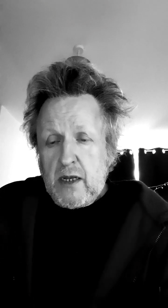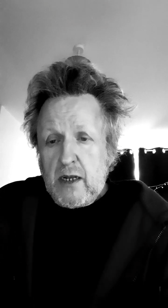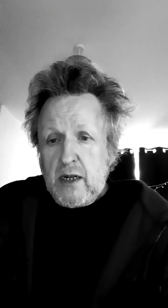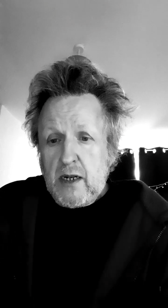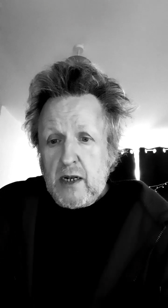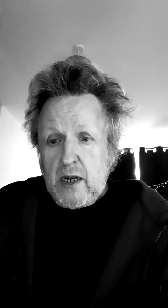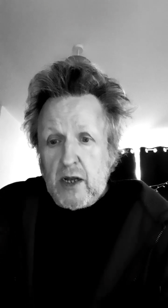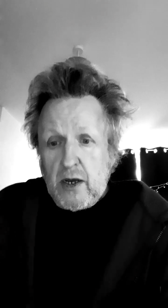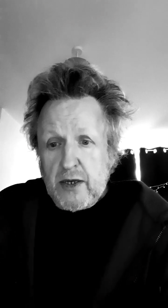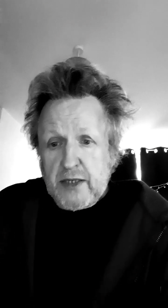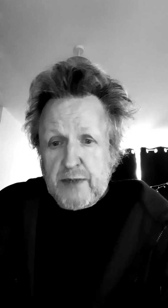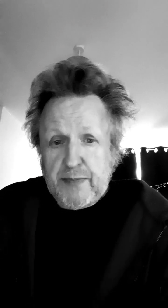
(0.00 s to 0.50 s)

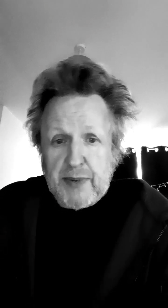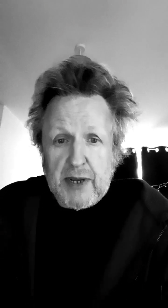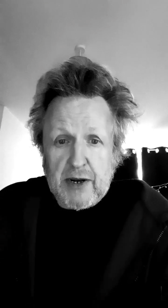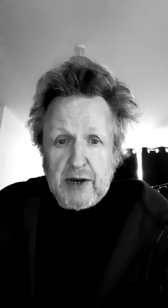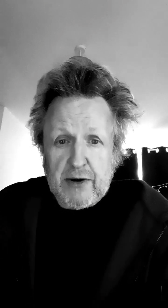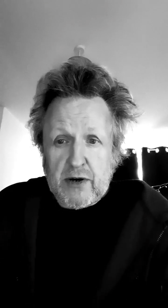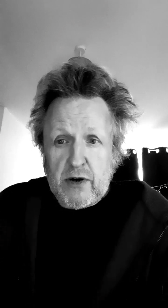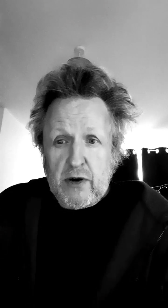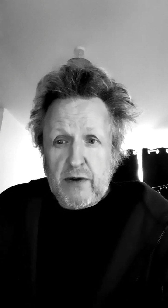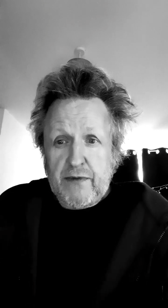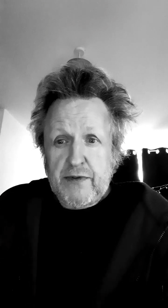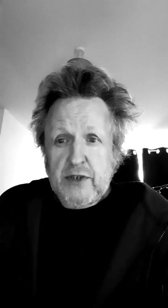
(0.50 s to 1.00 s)
Last
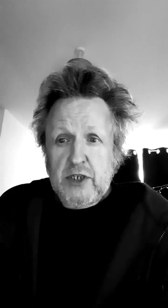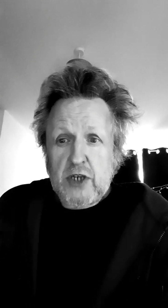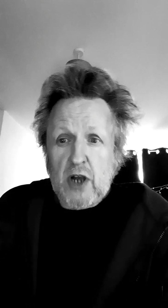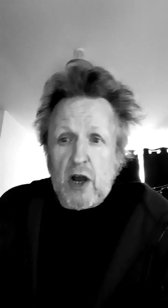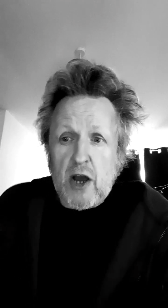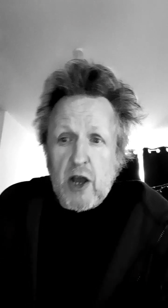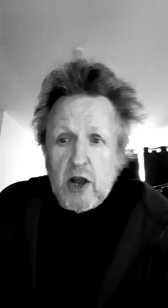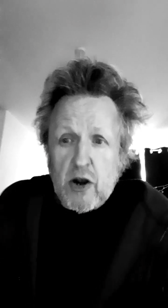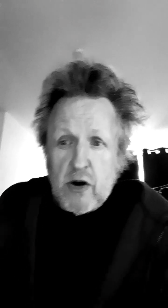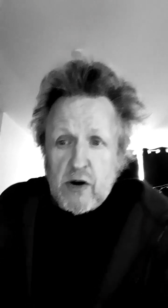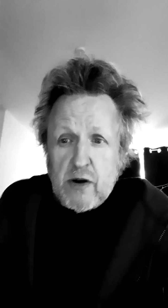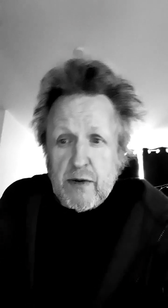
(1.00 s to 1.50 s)
paragraph.
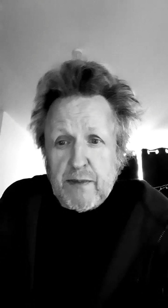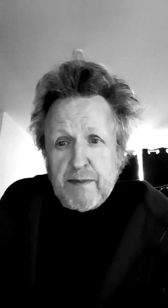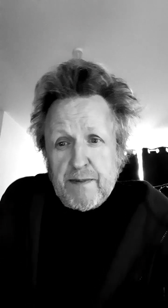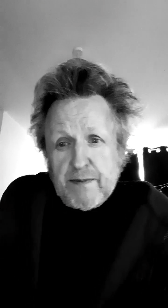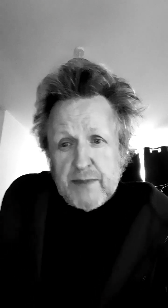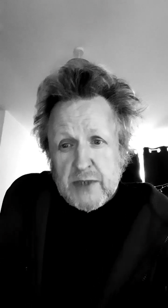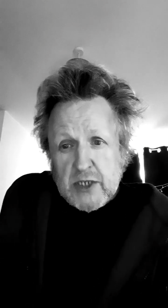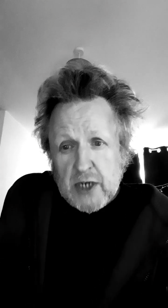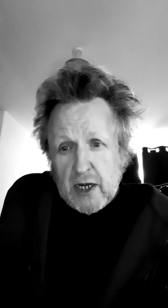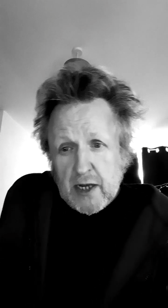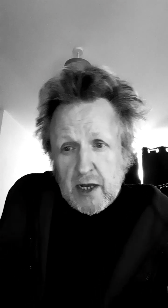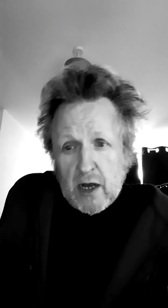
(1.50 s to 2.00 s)

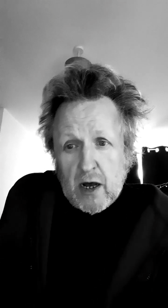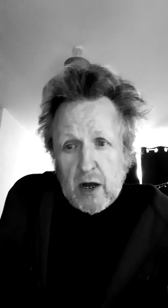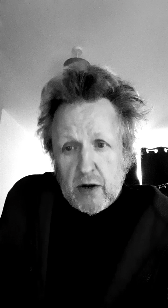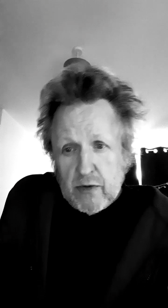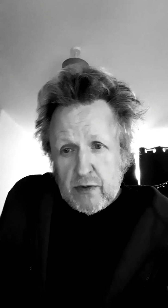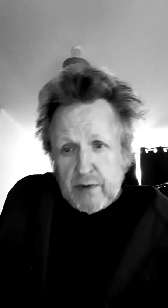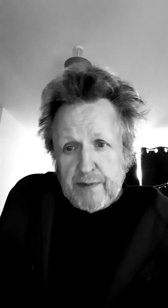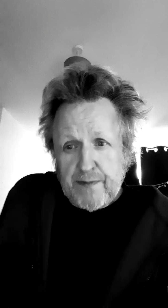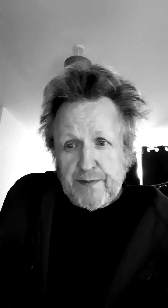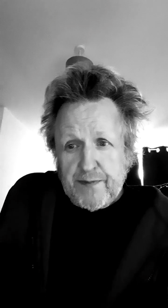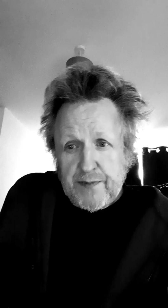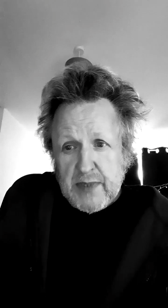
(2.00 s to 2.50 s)

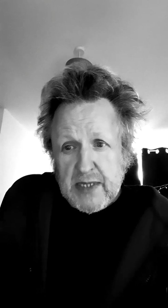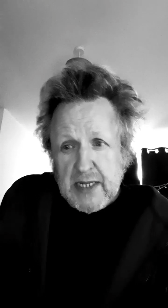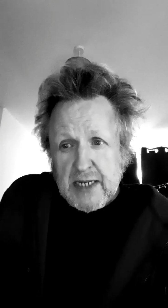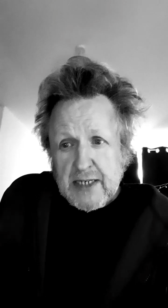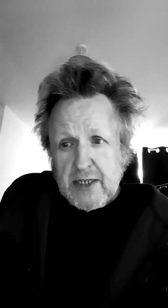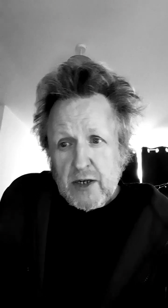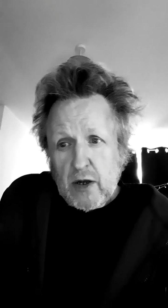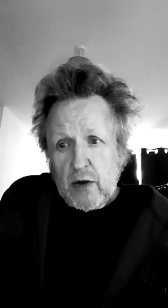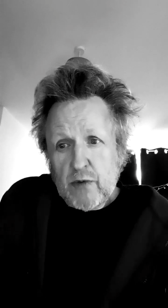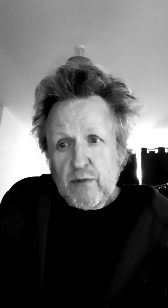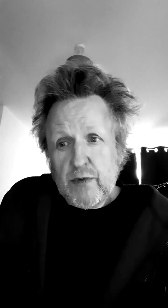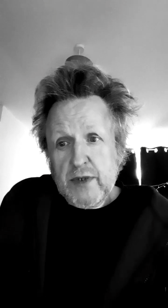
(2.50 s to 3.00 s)
Jayaram did
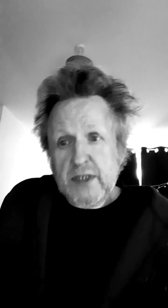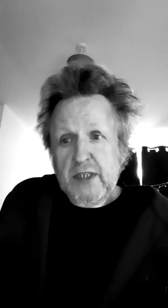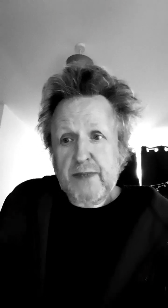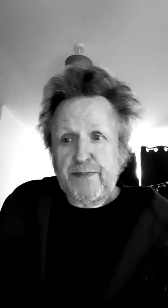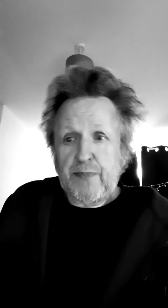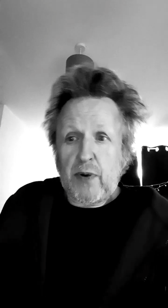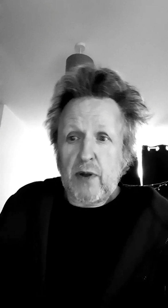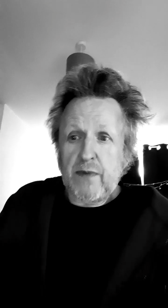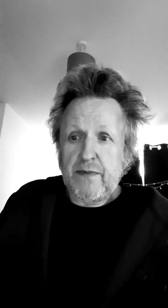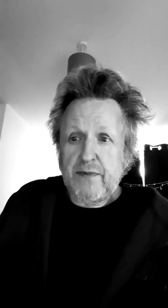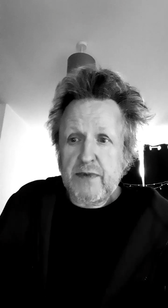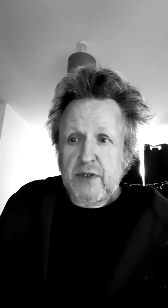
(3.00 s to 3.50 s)
not
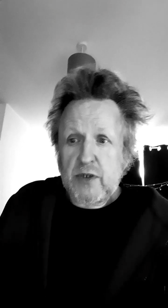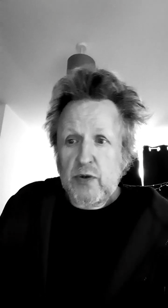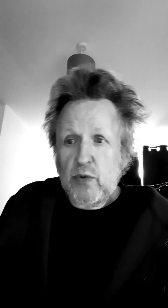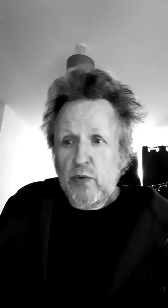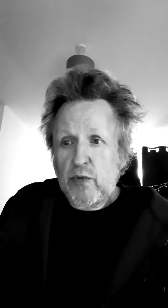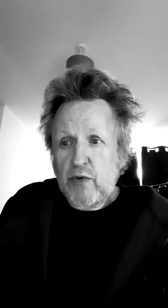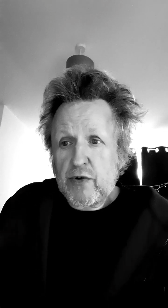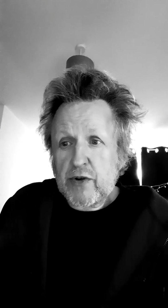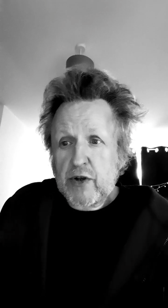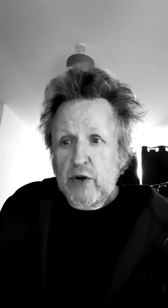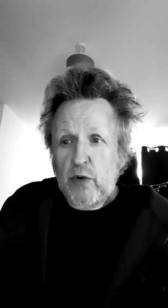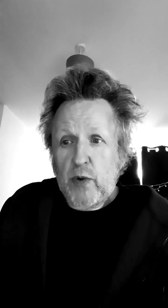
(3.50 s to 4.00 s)
respond to a
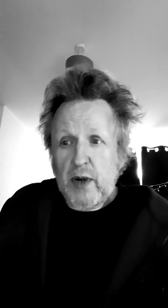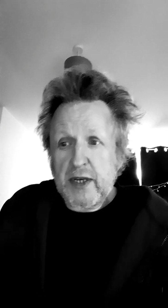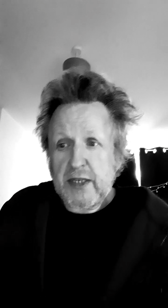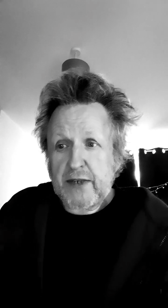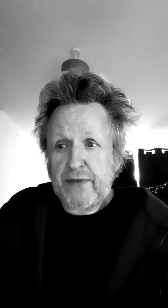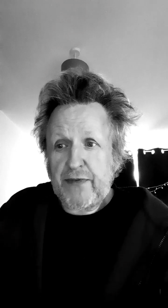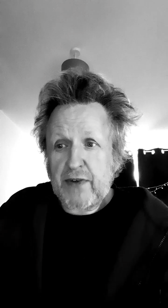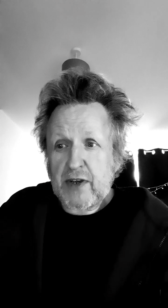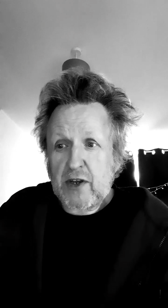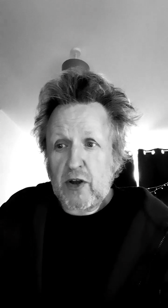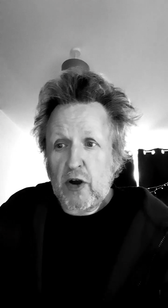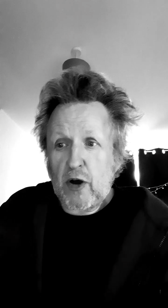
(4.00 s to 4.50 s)
request
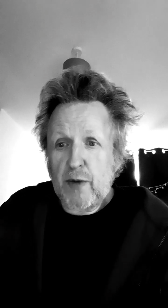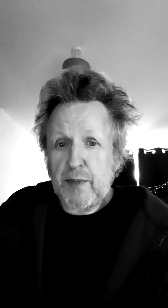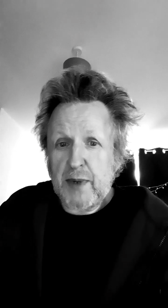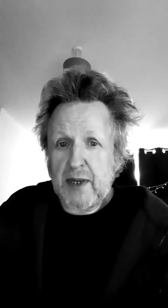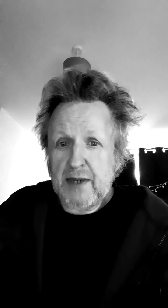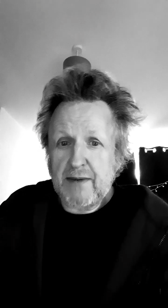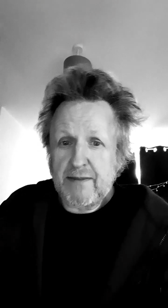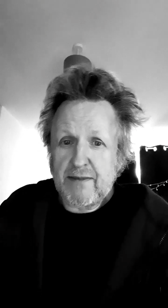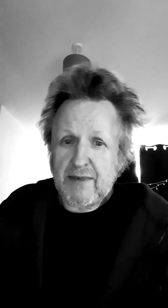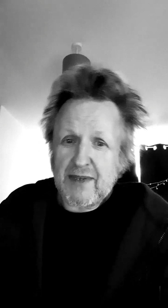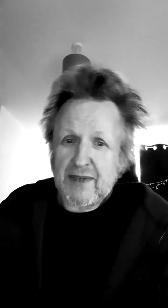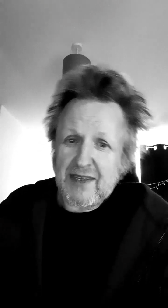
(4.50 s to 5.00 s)
for
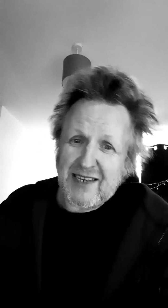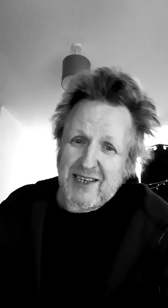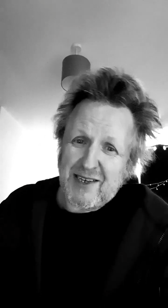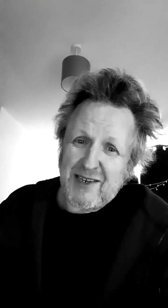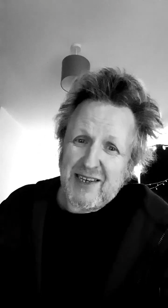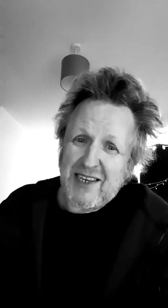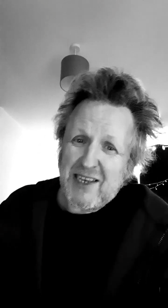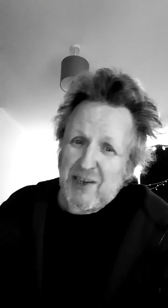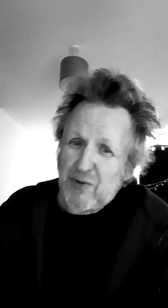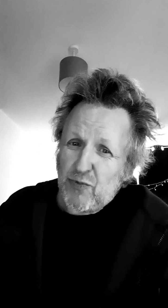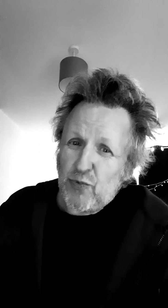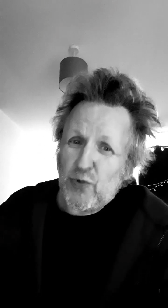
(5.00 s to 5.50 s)
comment. Yeah,
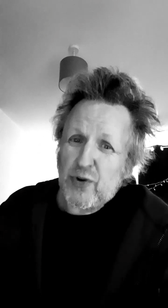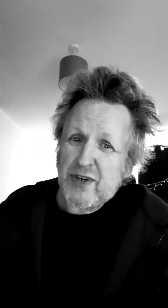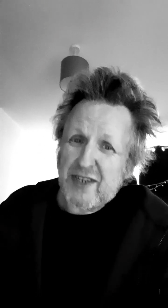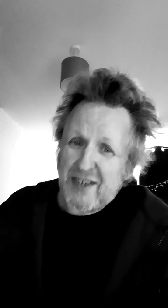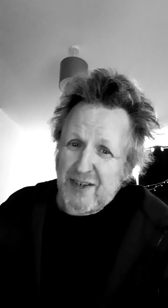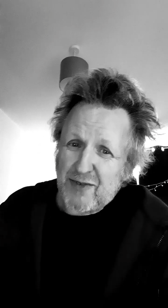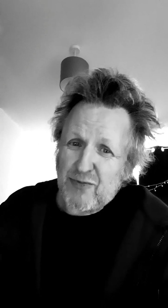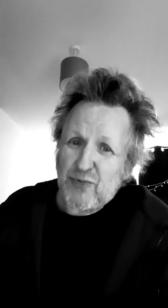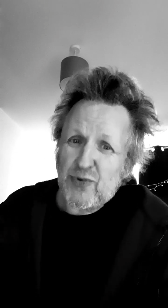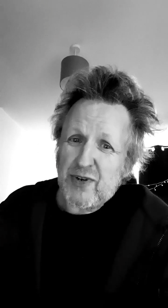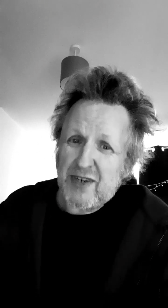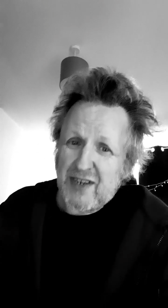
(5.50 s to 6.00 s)
he
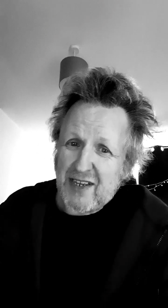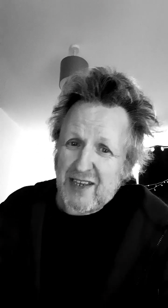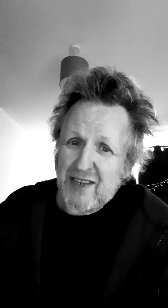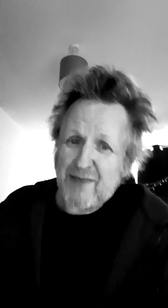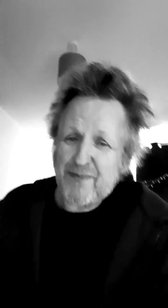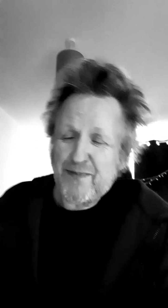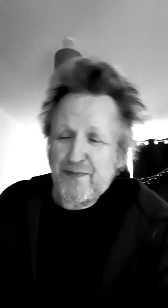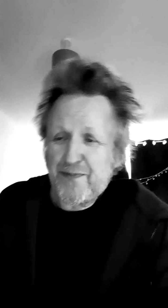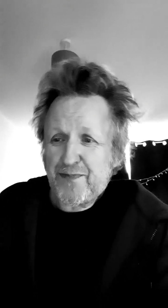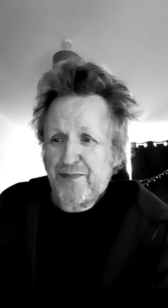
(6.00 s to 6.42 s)
wouldn't, would he?